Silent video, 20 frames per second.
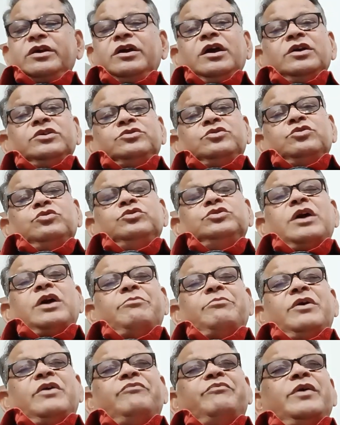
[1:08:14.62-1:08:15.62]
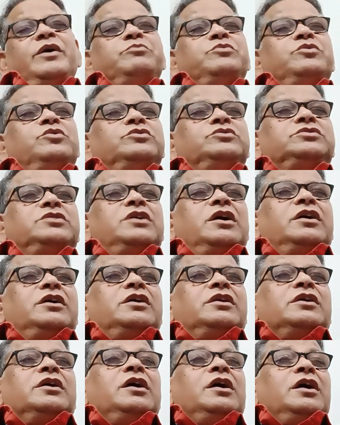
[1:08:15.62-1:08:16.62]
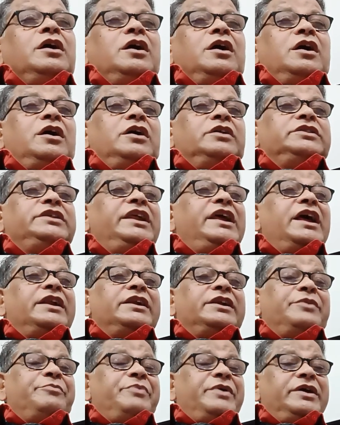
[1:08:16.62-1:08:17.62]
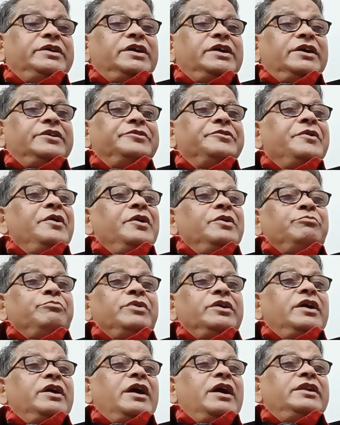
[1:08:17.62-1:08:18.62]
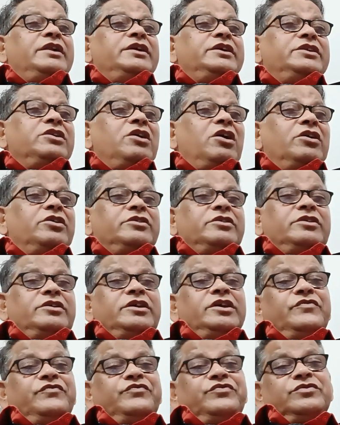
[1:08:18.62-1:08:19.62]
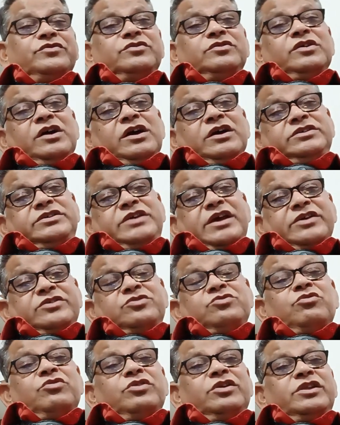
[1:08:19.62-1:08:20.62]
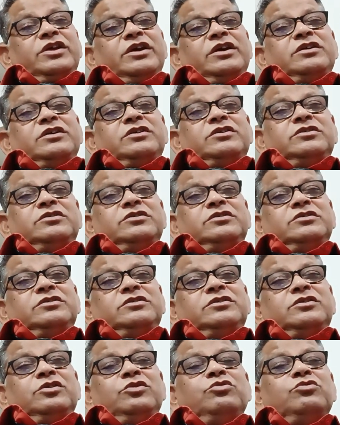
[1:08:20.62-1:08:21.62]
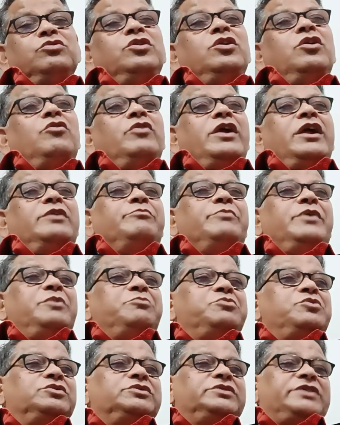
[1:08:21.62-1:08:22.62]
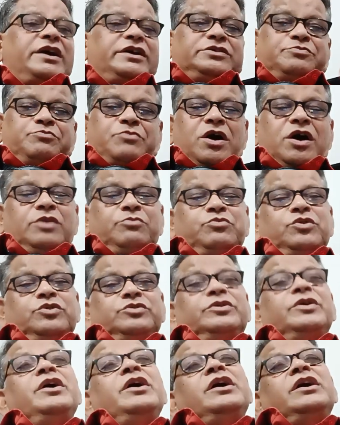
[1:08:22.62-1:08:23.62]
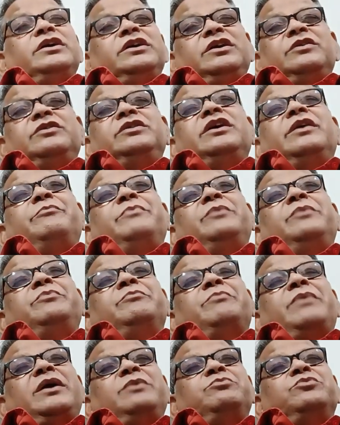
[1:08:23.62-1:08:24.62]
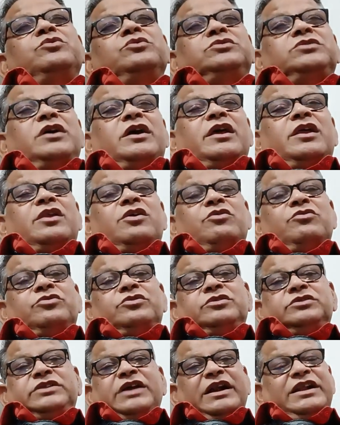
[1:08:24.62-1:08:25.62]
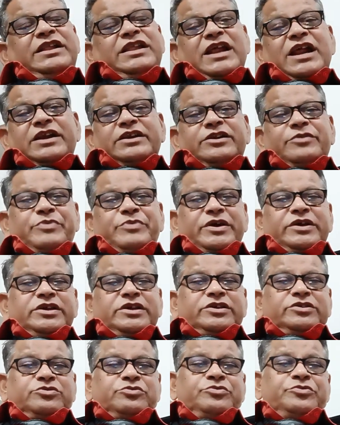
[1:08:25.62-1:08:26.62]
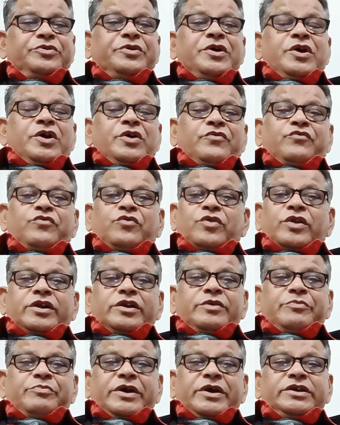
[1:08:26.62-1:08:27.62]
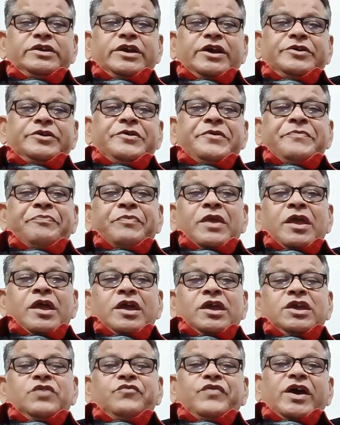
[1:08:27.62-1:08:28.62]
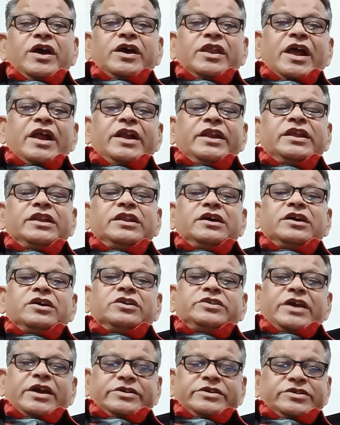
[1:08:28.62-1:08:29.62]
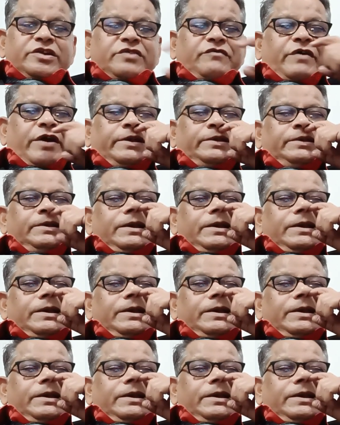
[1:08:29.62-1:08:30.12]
So some of my books are 300 pages, but I did not if sex don't think look down at my books as small books. They may be my books are around 300 pages to 400 pages. If I write in a section wise,